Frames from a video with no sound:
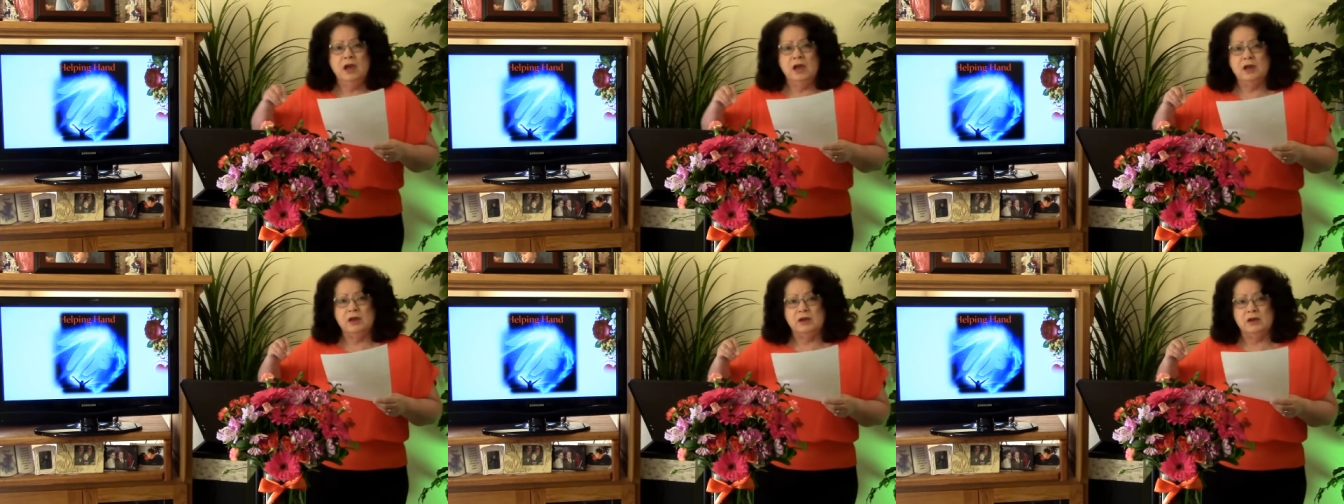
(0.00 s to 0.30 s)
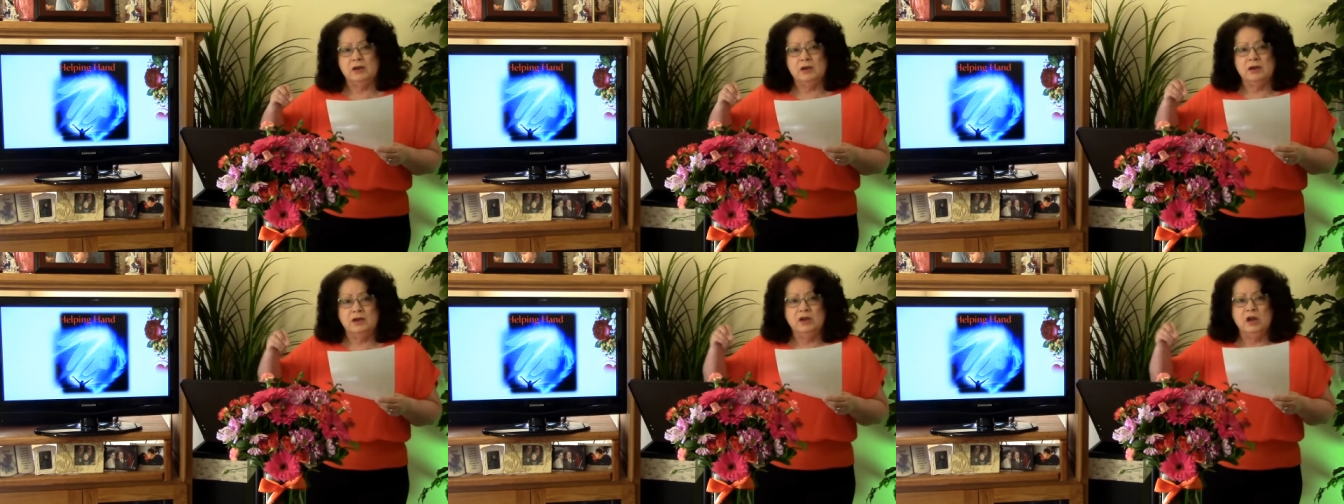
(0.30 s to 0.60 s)

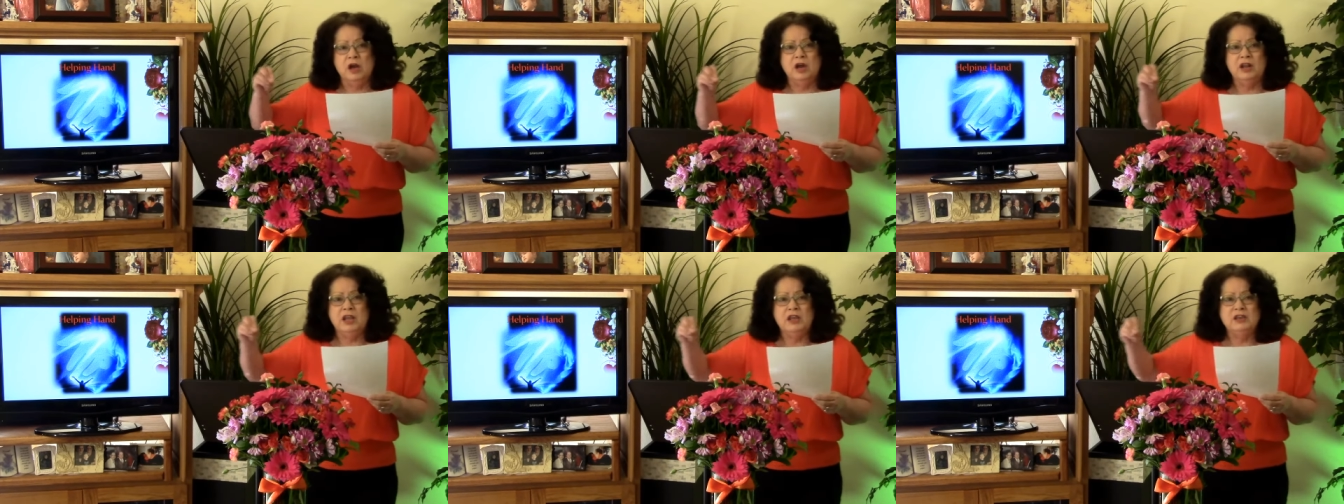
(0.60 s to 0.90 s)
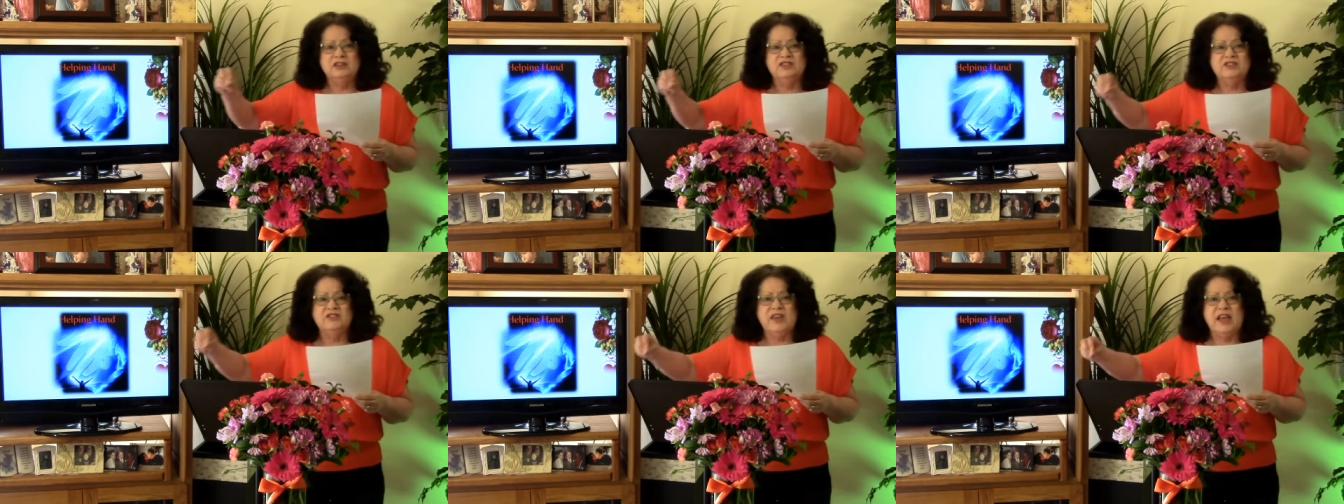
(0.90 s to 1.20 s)
uh, an
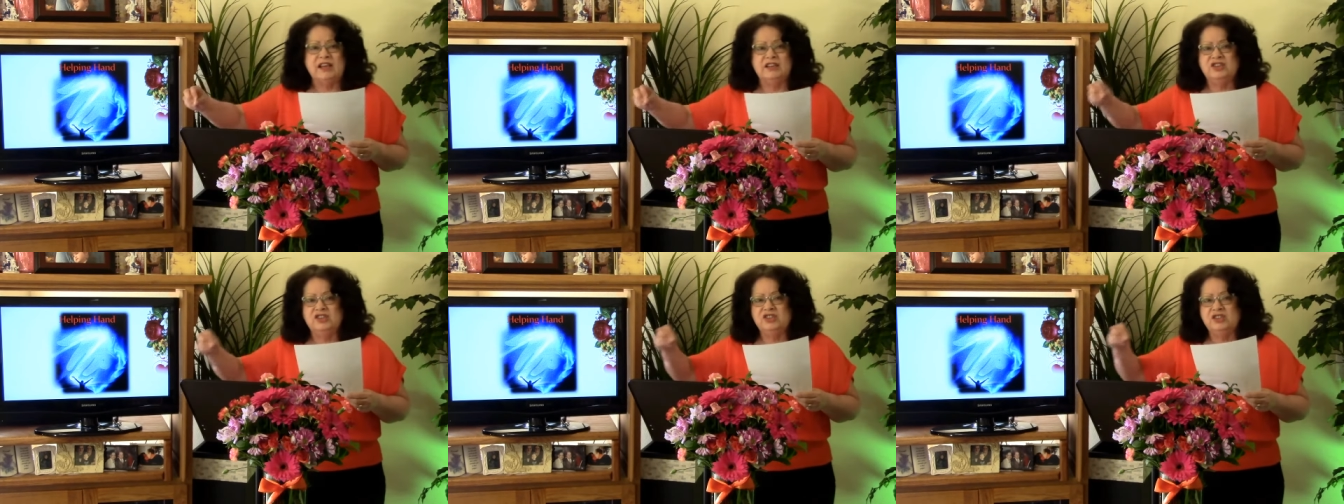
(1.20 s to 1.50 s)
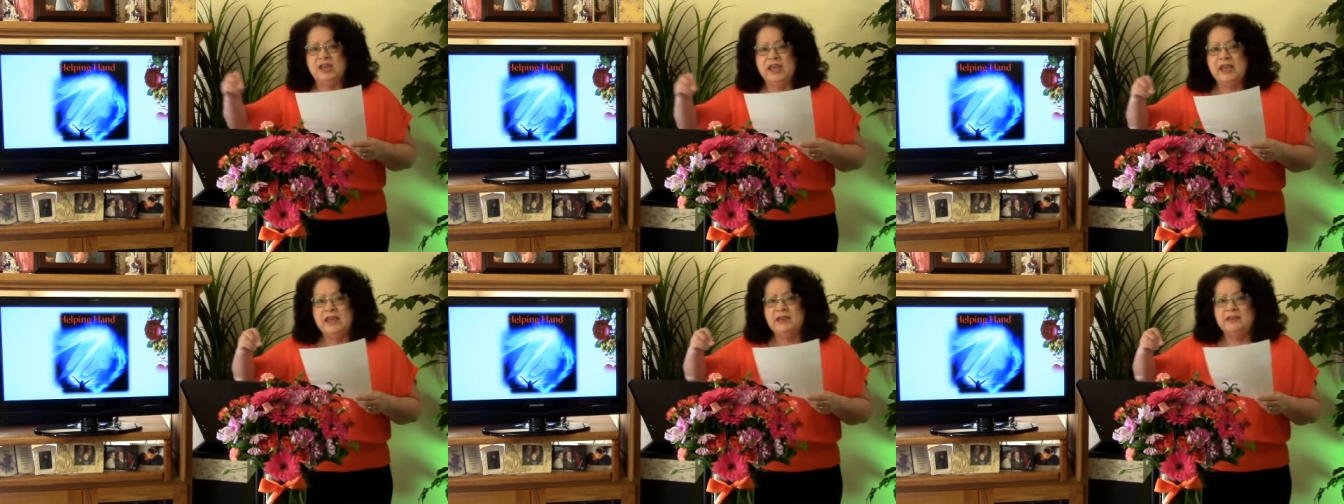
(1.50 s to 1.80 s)
audience that's
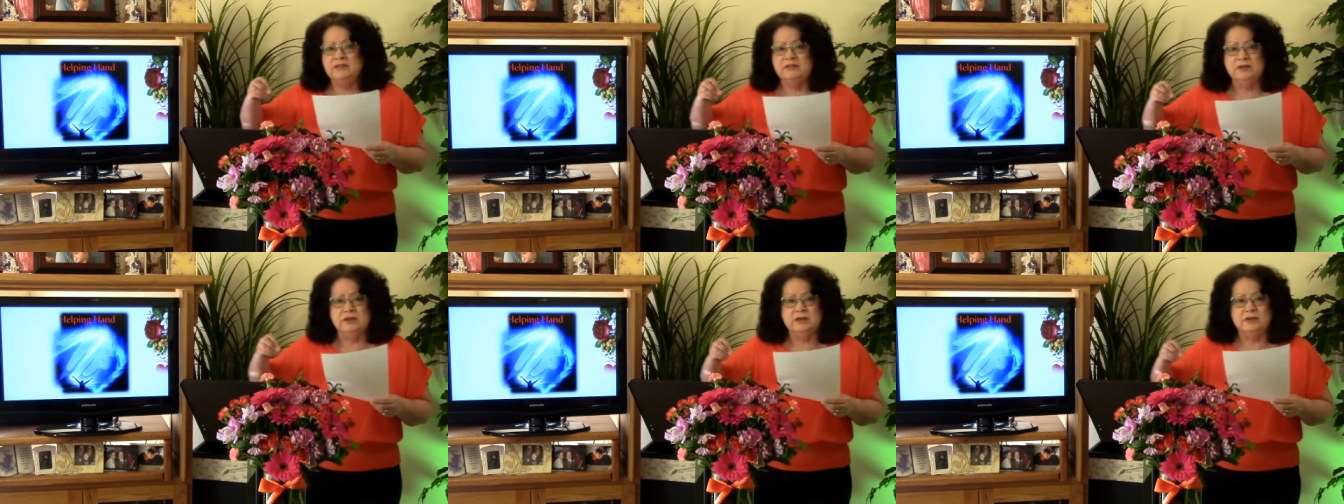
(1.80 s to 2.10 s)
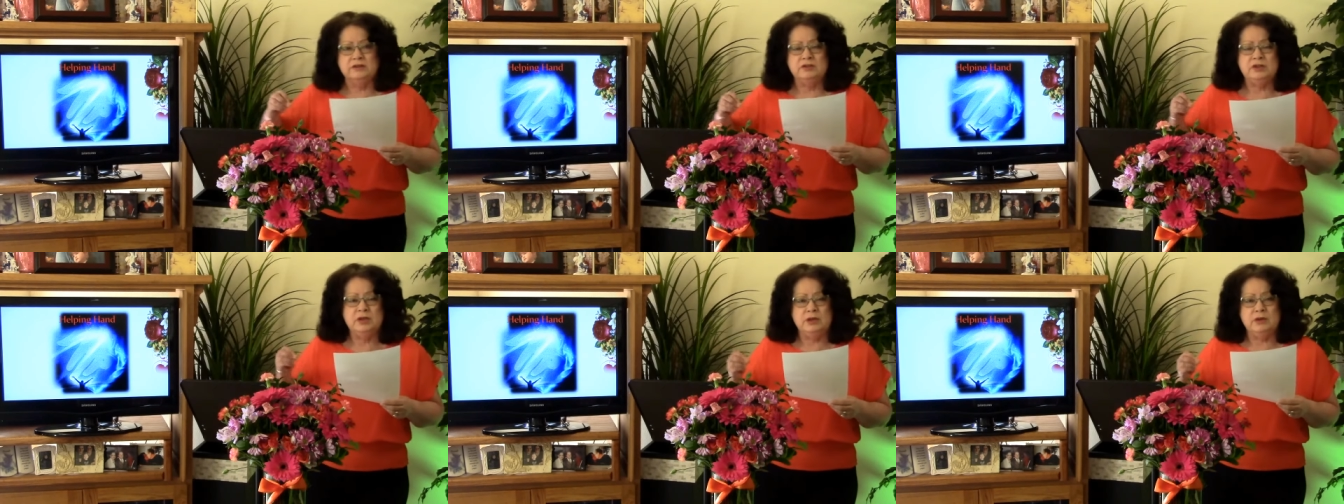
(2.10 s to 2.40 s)

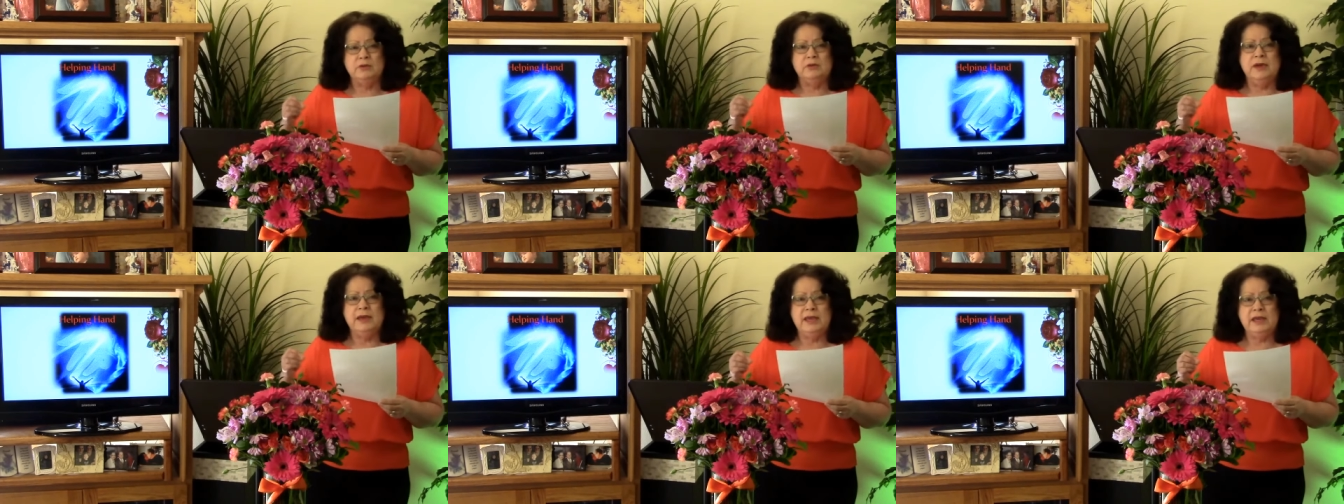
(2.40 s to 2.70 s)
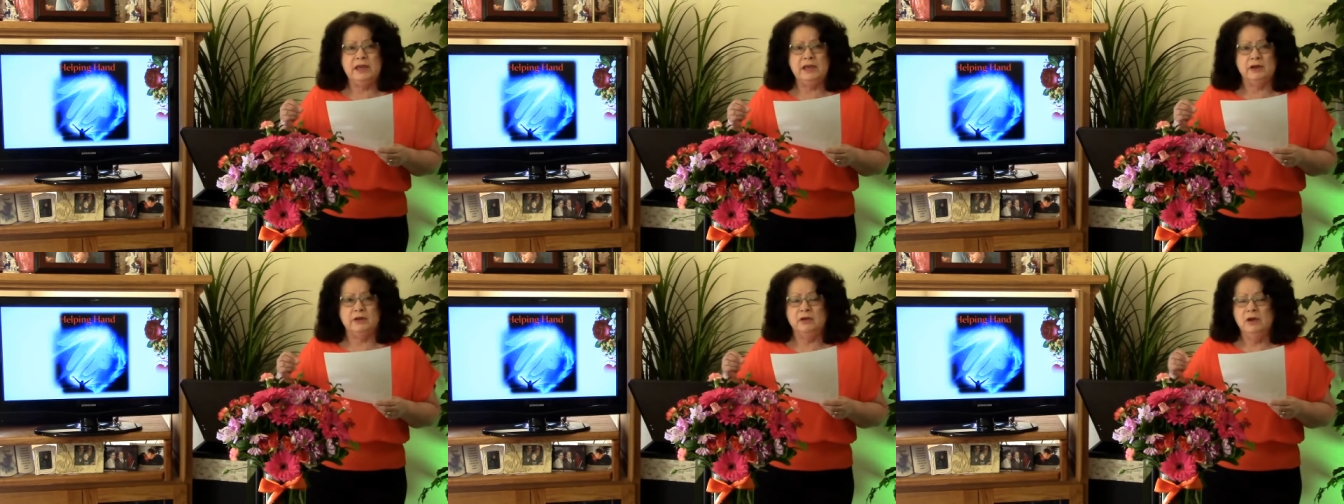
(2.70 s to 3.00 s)
seasoned to
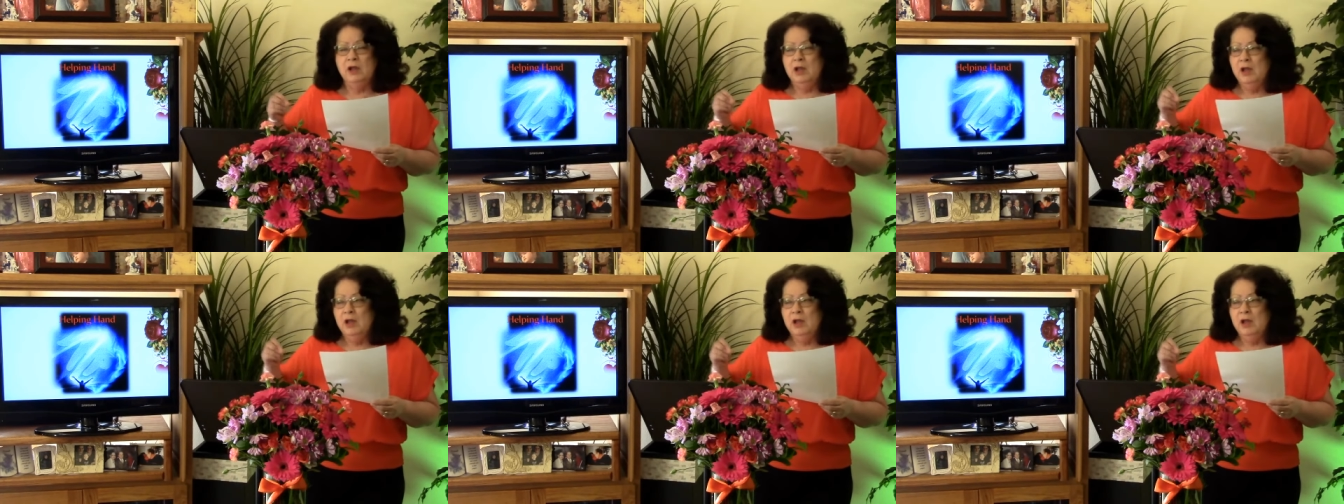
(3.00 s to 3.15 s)
hear.